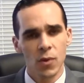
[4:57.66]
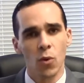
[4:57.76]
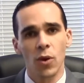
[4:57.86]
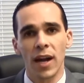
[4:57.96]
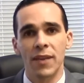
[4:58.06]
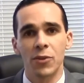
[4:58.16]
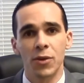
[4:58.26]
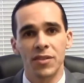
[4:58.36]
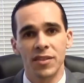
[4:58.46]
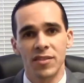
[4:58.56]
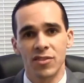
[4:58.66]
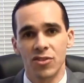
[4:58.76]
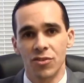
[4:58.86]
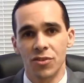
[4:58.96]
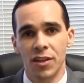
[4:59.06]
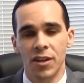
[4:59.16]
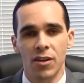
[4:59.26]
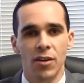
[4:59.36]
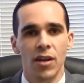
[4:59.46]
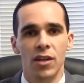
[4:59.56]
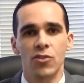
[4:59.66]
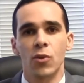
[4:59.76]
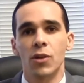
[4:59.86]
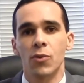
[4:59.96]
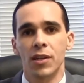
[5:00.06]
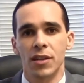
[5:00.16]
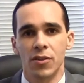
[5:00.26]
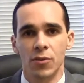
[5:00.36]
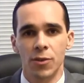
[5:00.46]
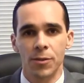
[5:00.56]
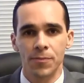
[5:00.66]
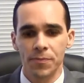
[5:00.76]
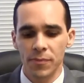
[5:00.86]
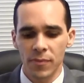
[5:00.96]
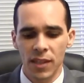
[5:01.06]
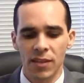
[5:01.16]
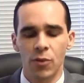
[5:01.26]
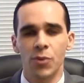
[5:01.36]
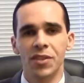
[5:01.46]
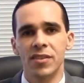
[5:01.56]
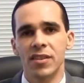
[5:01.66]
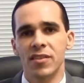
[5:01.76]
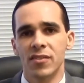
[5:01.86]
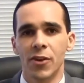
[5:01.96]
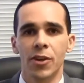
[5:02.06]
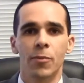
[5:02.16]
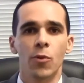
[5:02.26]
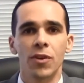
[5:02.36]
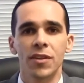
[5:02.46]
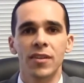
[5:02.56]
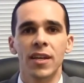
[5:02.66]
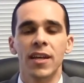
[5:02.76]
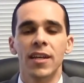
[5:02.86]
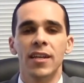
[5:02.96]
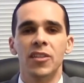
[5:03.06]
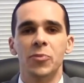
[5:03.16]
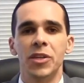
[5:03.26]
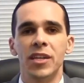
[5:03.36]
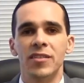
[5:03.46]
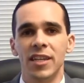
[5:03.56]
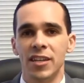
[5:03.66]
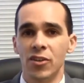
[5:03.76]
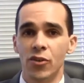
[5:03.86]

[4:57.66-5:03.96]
or have U.S. citizen children that are 21 and over. The reason this is very important is because it